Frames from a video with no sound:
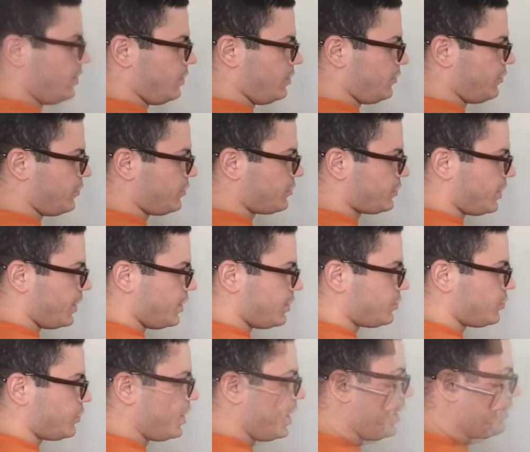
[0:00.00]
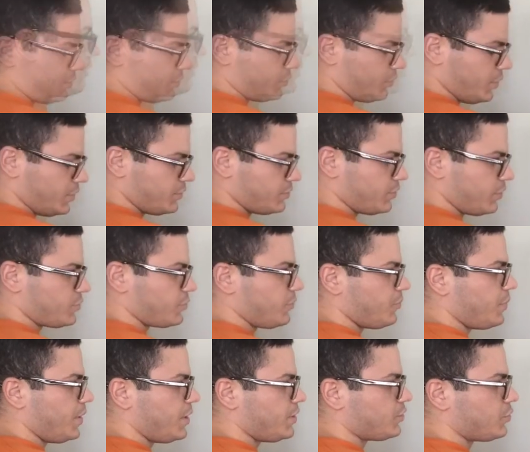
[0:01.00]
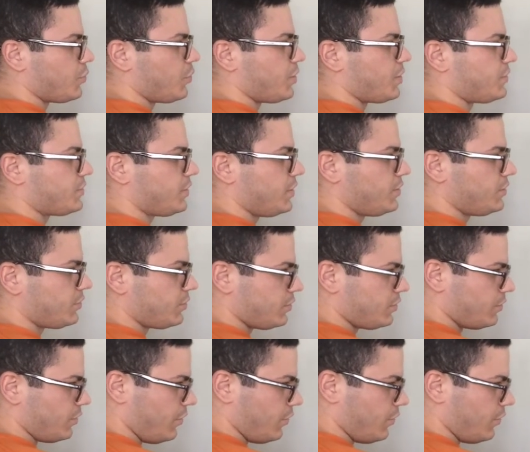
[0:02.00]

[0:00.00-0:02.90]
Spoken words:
In the first case, we have a square structure base where the center